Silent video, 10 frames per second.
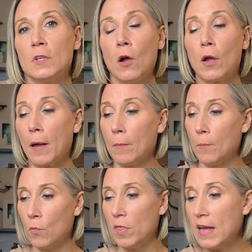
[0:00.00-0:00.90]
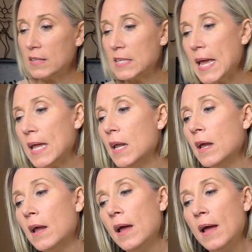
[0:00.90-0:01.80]
Okay, with that said,
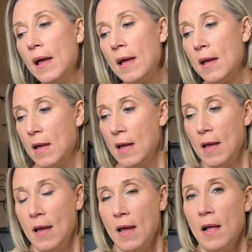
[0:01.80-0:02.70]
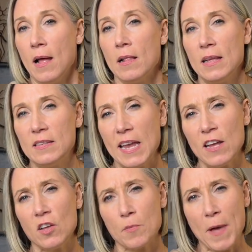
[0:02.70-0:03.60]
let's take
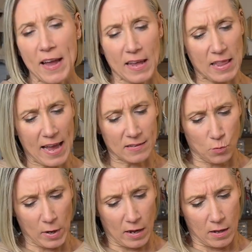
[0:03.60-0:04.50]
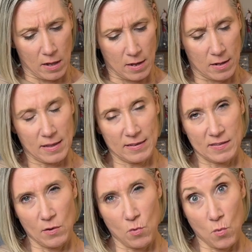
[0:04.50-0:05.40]
a look back at last week. Let's
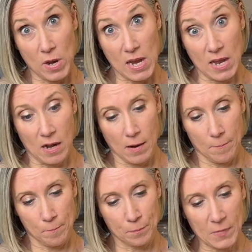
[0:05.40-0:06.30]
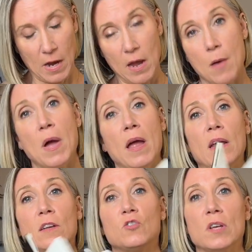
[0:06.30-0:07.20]
see what we did. I got
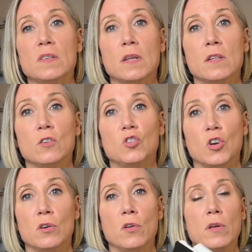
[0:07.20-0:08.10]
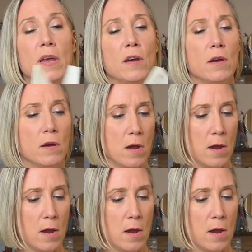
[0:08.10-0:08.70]
my trusty little journal here